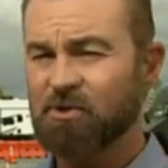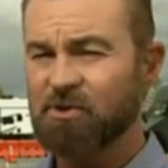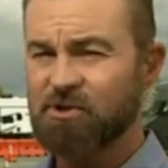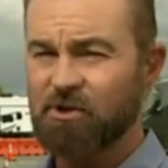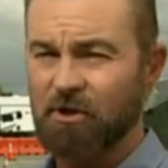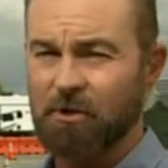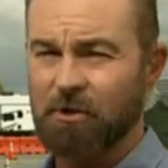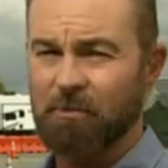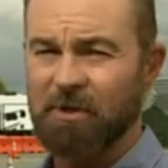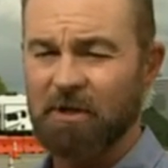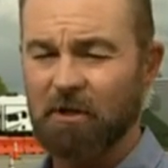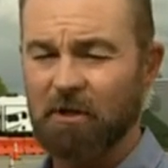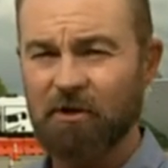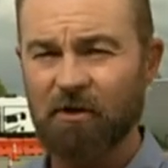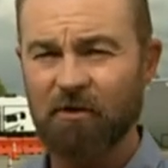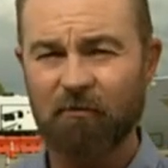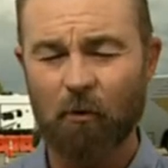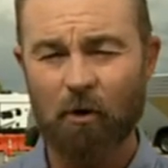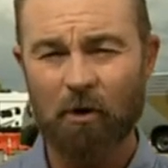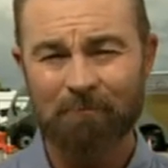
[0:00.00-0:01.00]
are going to be looking
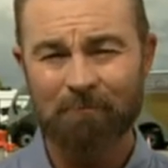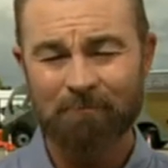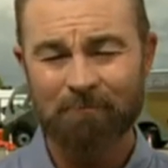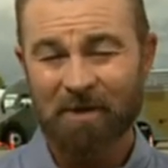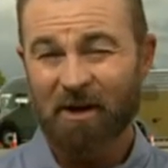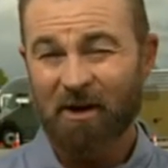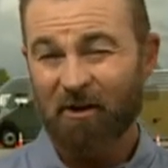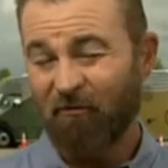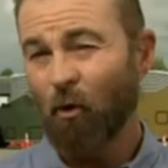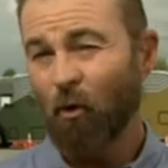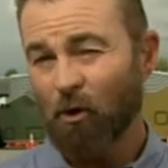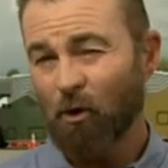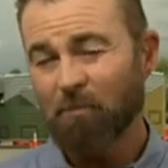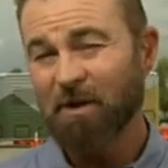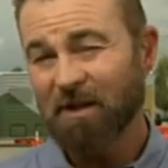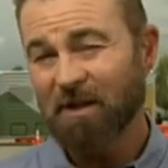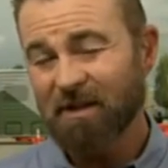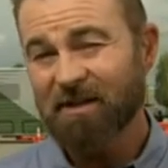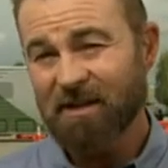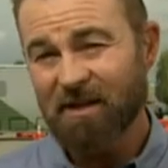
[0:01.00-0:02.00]
for,
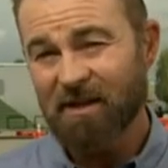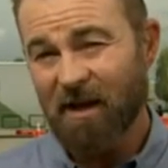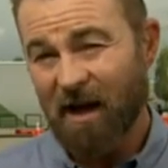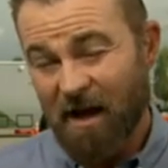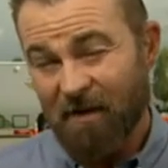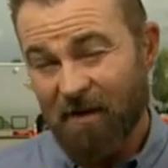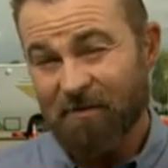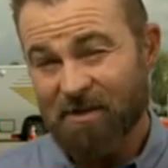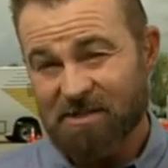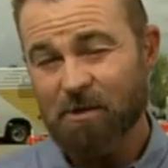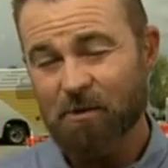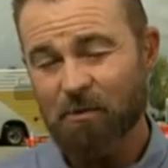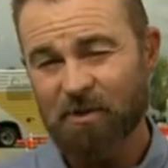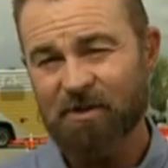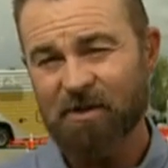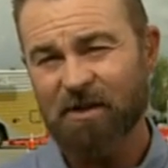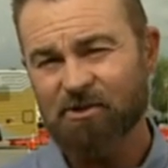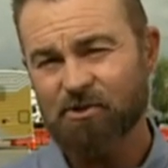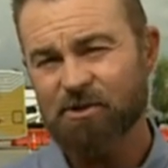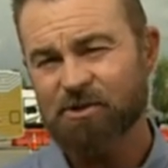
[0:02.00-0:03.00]
affordability, obviously with
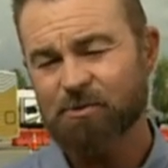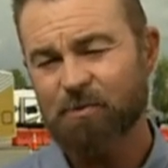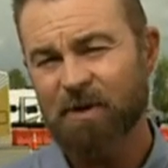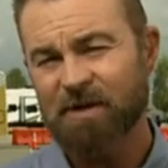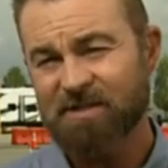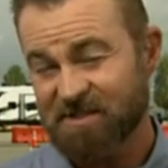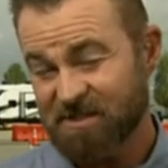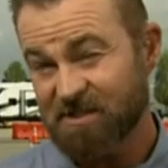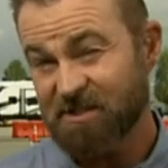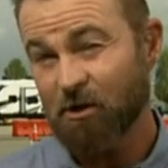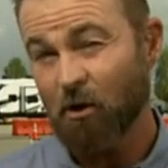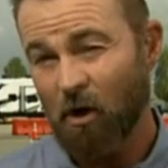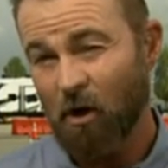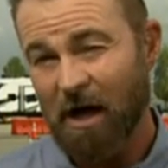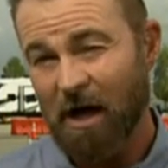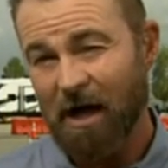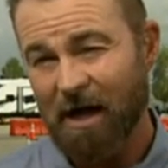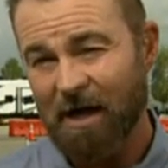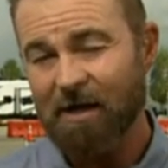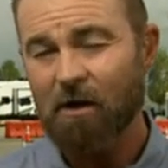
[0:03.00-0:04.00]
interest rates still
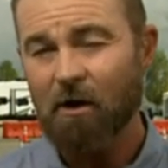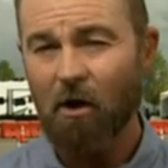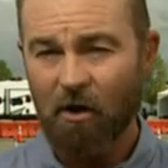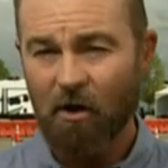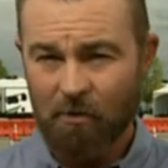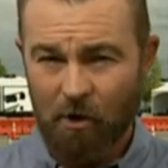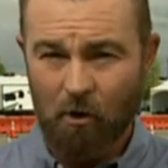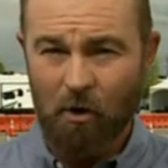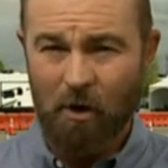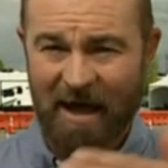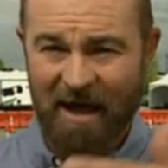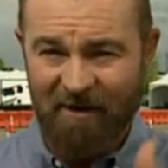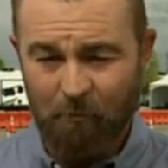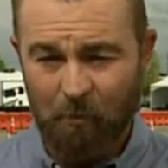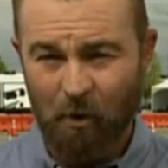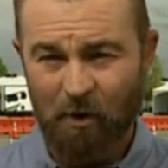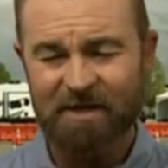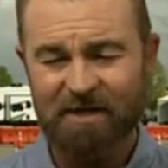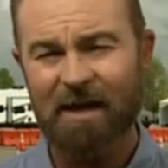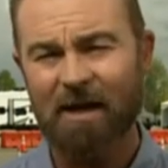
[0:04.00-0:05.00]
high, although half
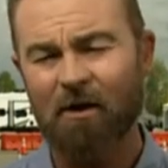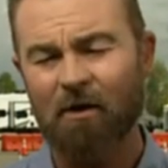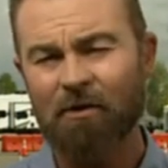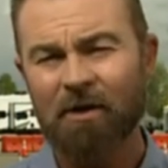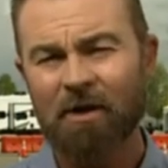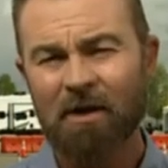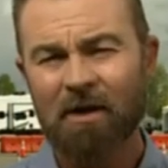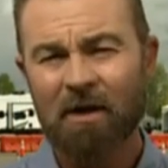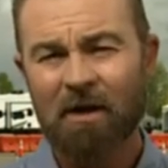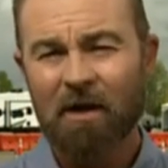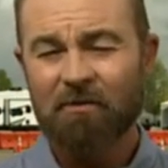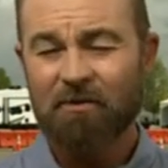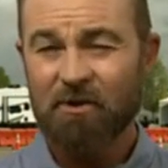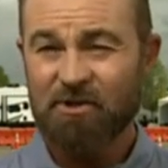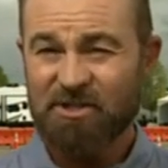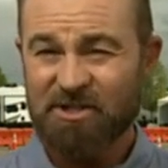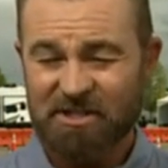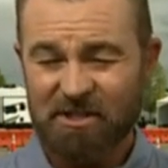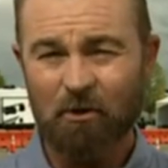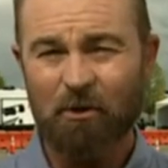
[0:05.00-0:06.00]
point down, they're
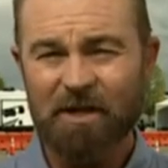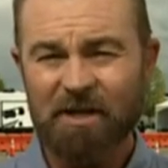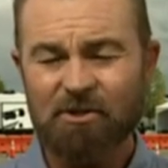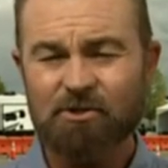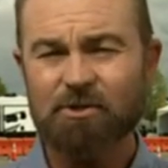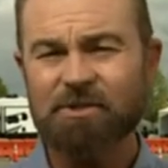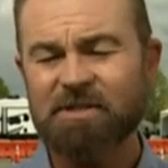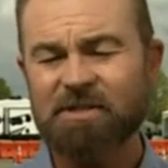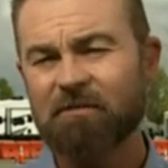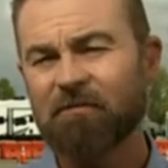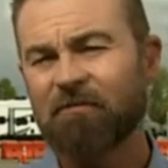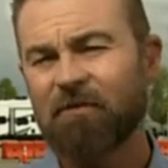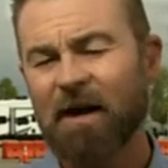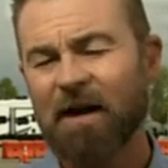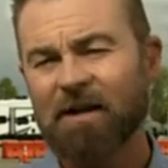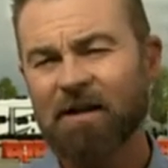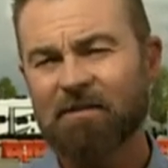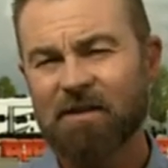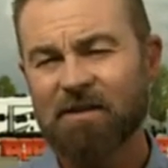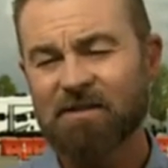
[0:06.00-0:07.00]
still interested in
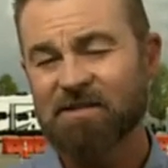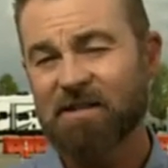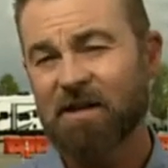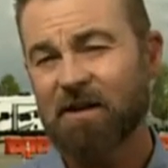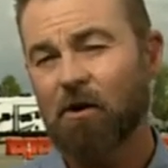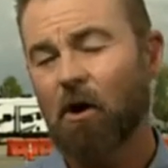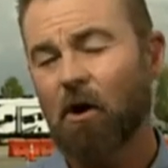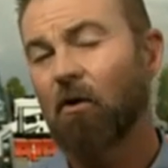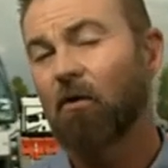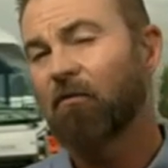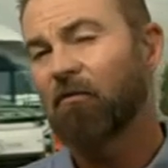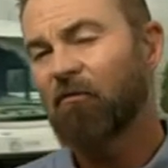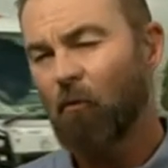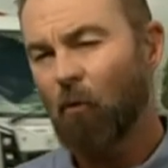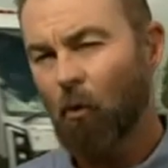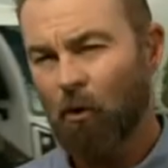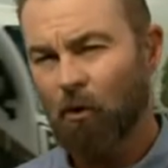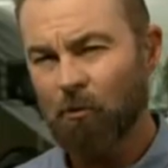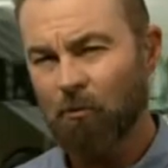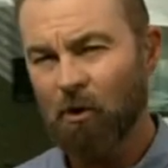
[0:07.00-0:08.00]
finding things that are
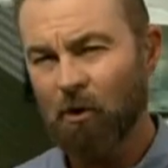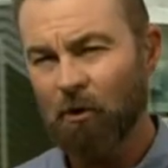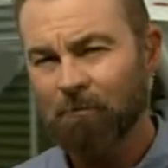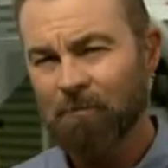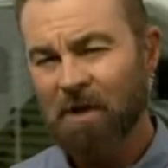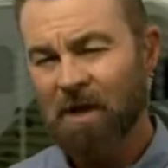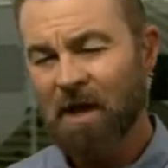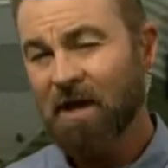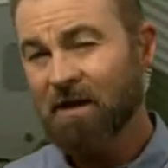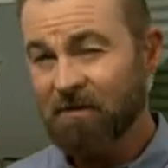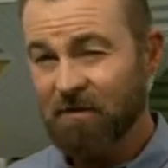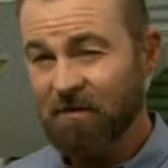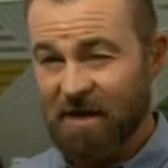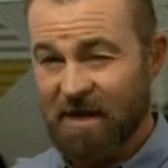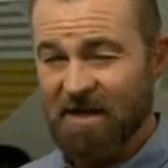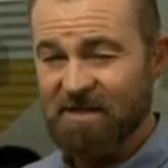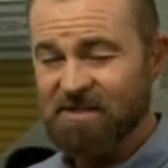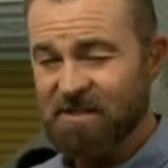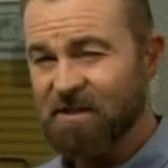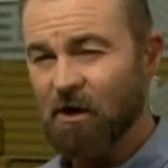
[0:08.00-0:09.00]
affordable. And in the
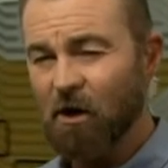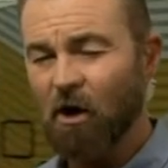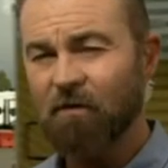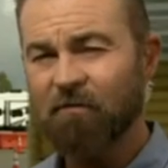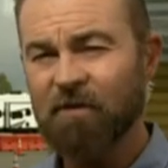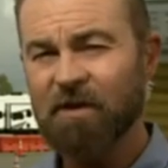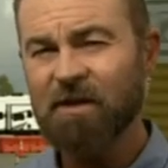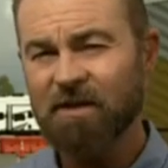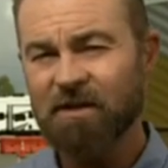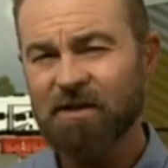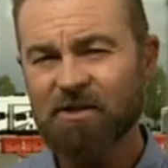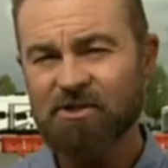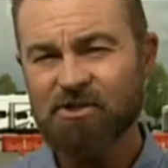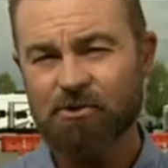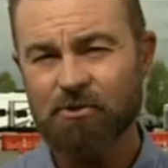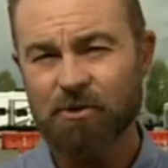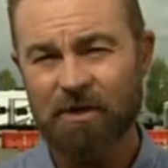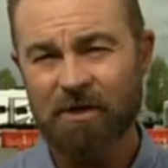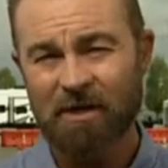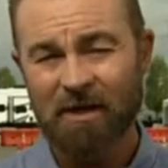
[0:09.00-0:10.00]
case of the RV
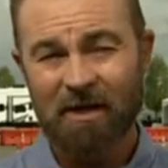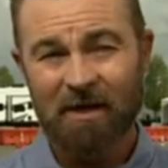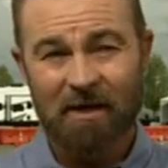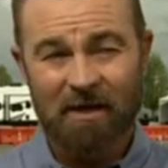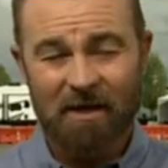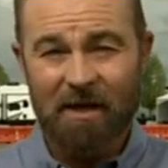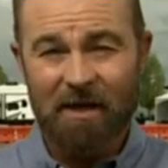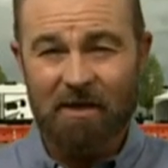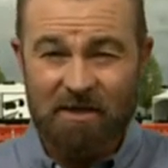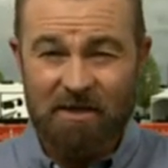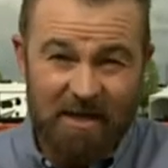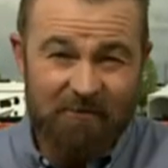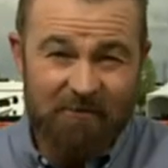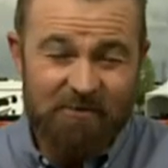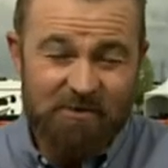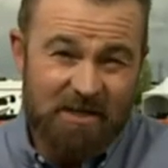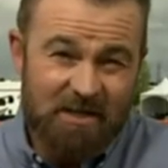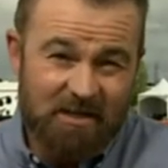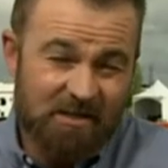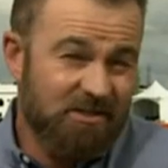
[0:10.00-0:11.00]
industry, it gives
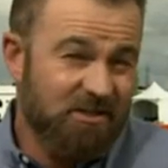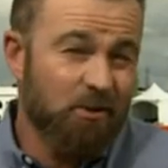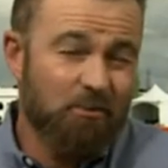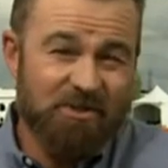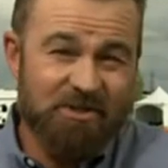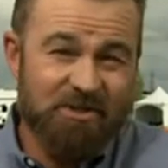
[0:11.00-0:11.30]
consumers a